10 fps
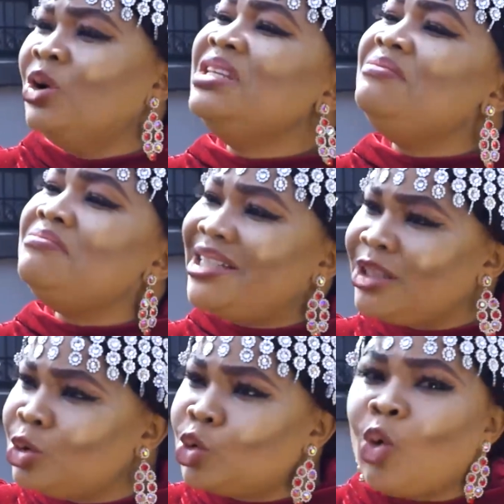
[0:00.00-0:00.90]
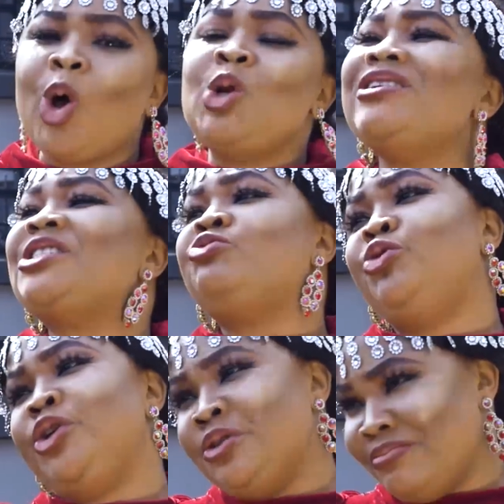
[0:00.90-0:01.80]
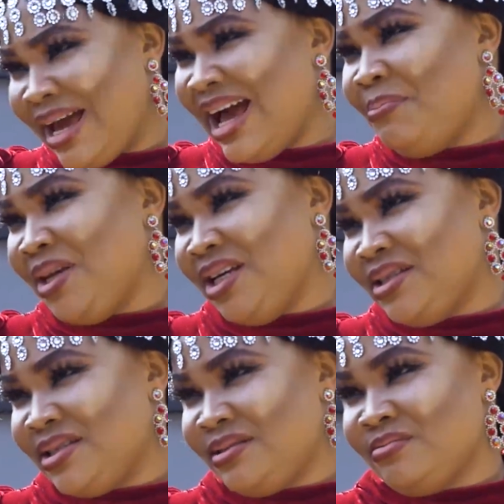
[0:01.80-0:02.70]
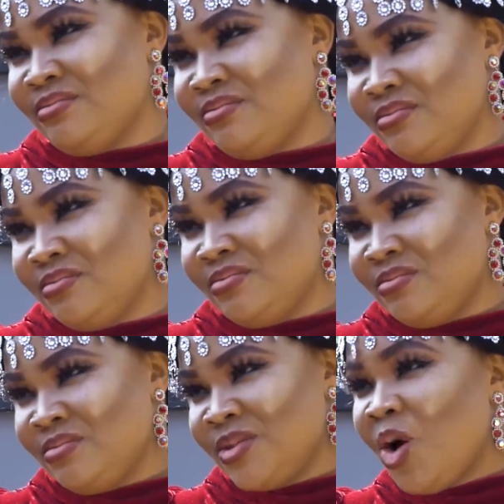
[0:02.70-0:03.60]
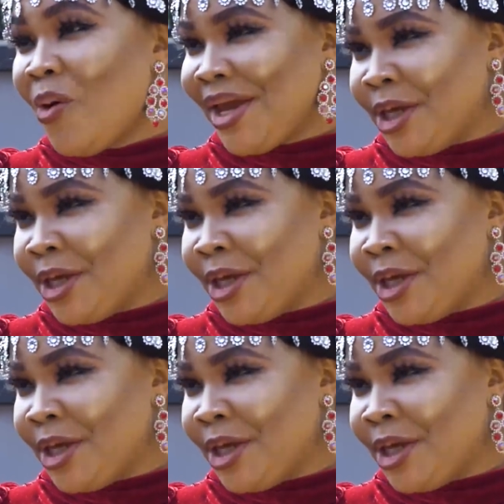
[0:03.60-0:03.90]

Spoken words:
on a mission to always ruin my happiness. Were